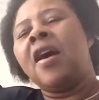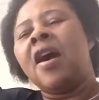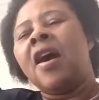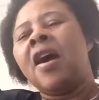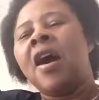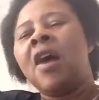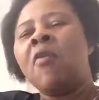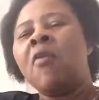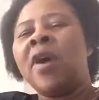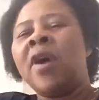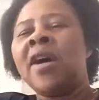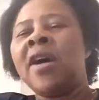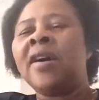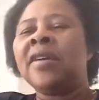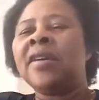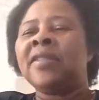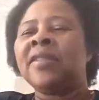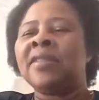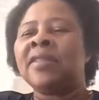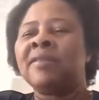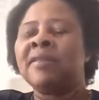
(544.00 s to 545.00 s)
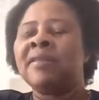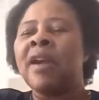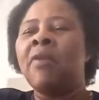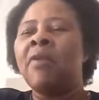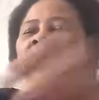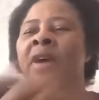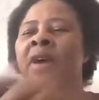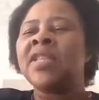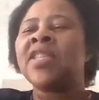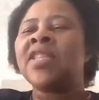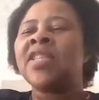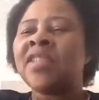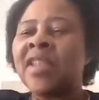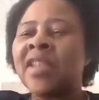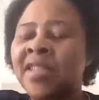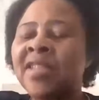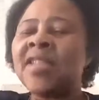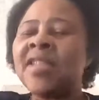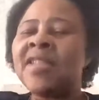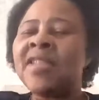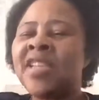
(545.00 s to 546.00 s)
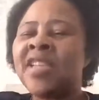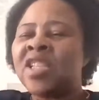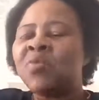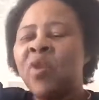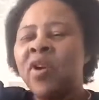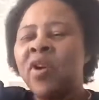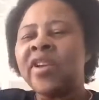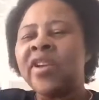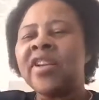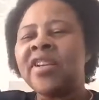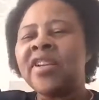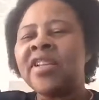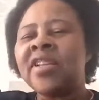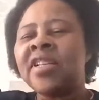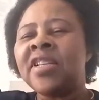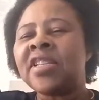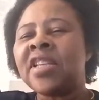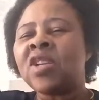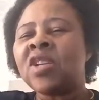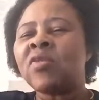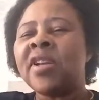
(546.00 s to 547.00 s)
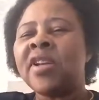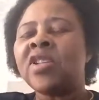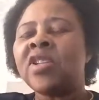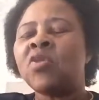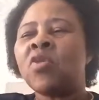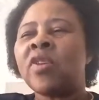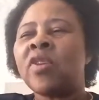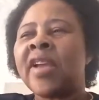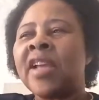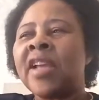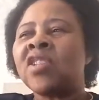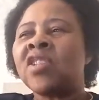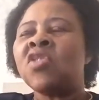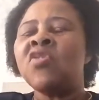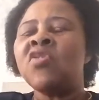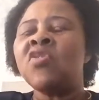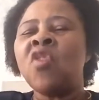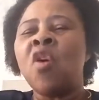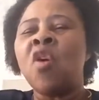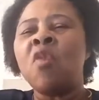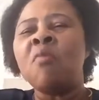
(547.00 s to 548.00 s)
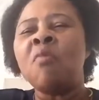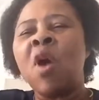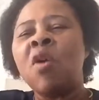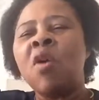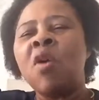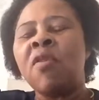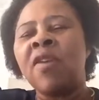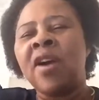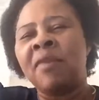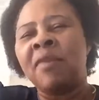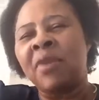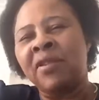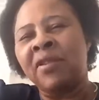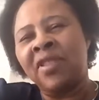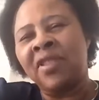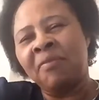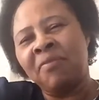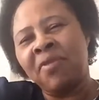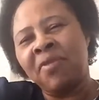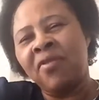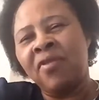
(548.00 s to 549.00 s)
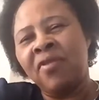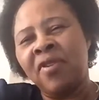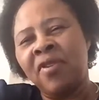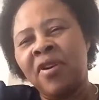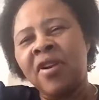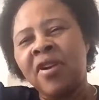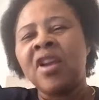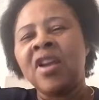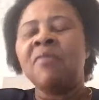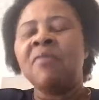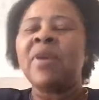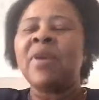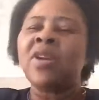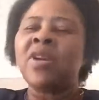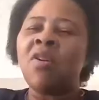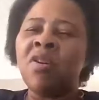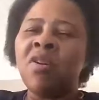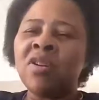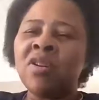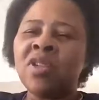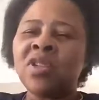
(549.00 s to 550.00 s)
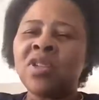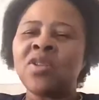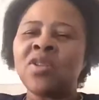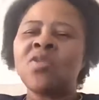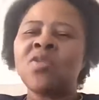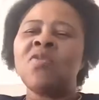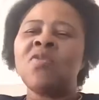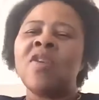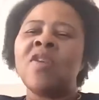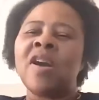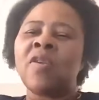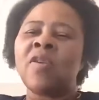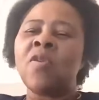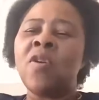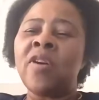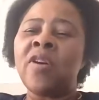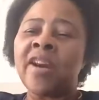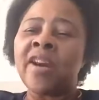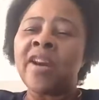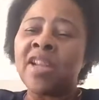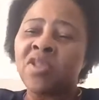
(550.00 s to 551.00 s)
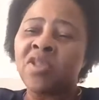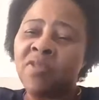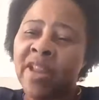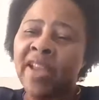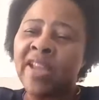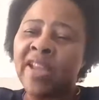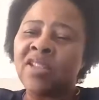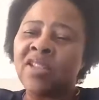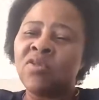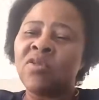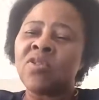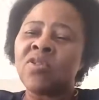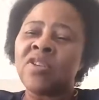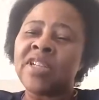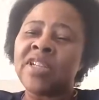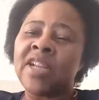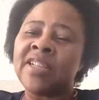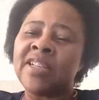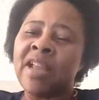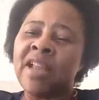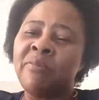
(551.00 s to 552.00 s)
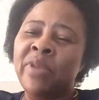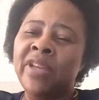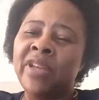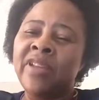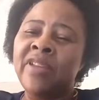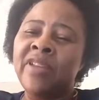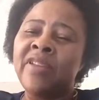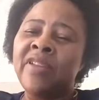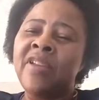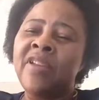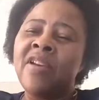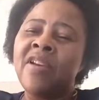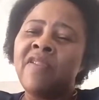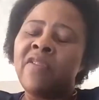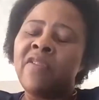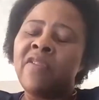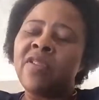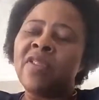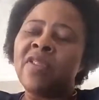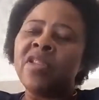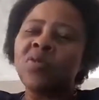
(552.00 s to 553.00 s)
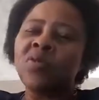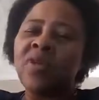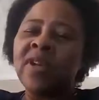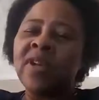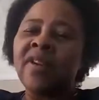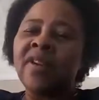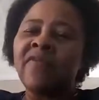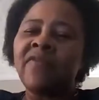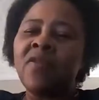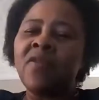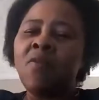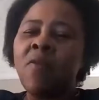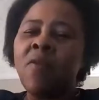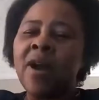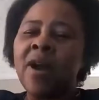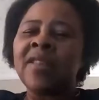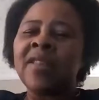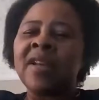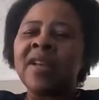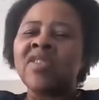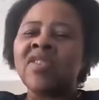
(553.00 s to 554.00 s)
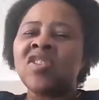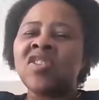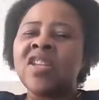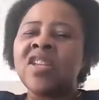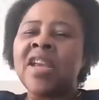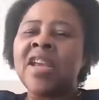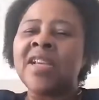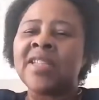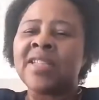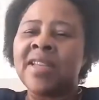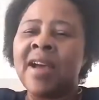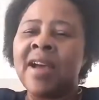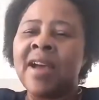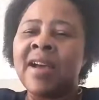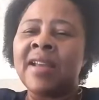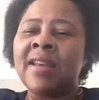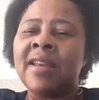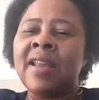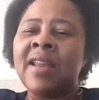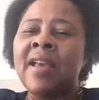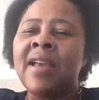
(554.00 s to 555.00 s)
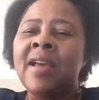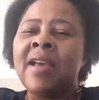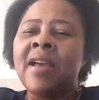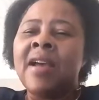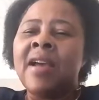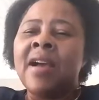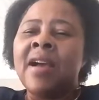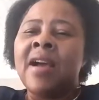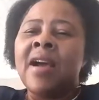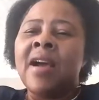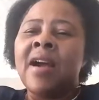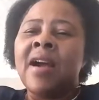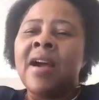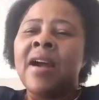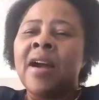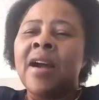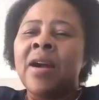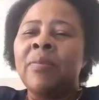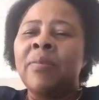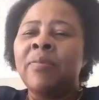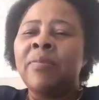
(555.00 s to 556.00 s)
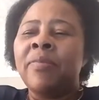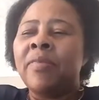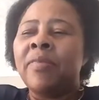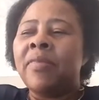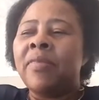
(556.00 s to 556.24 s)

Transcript: Our session this morning is actually to get to know more about the book, but also to congratulate Dr. Dlamini for this wonderful work that she has done. Let